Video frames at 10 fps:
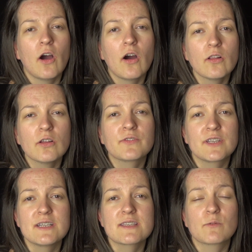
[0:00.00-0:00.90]
All of
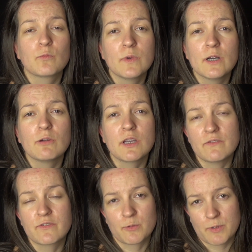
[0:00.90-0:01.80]
this will
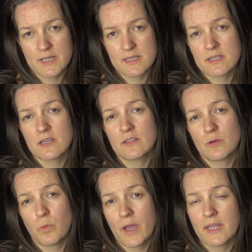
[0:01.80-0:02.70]
influence
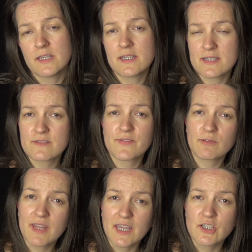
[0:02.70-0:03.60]
the way this
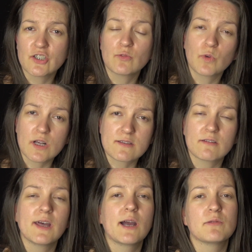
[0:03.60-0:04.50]
foundation works
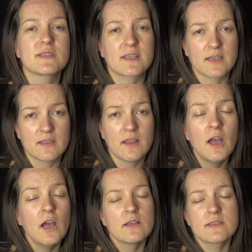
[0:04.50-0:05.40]
on our skin.
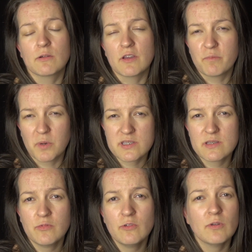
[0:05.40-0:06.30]
So if
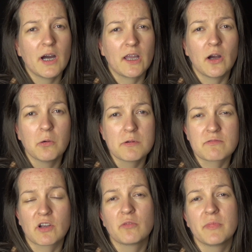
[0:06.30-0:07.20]
possible, I
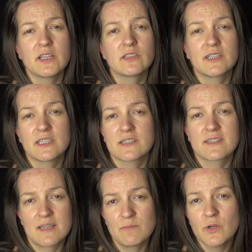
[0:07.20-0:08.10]
always recommend to get a
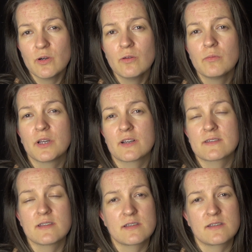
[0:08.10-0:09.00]
sample,
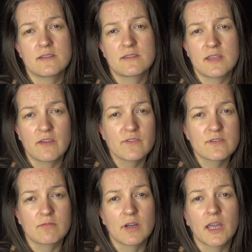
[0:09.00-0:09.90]
because this is the
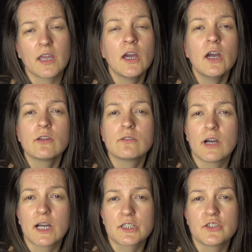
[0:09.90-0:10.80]
safest way
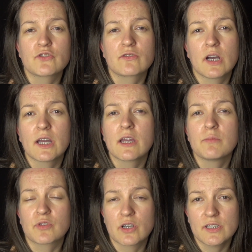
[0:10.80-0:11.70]
to actually try a
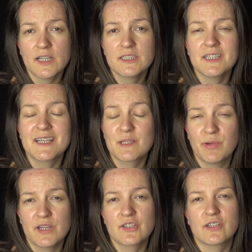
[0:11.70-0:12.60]
product,
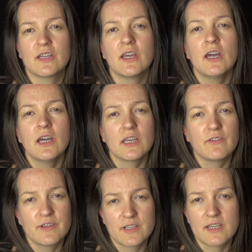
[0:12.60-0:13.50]
especially
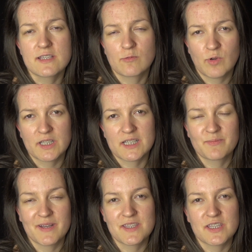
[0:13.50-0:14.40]
if it is quite
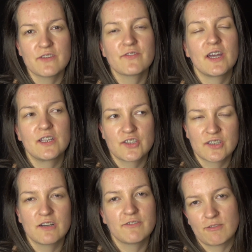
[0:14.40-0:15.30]
expensive, and
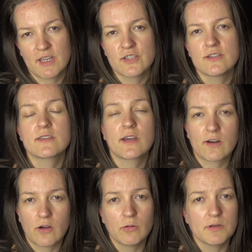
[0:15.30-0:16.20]
Chanel foundations
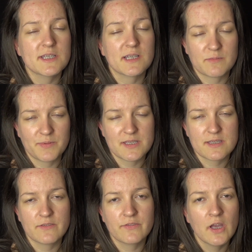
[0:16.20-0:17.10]
are always
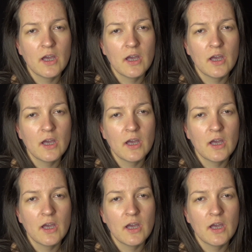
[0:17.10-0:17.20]
expensive.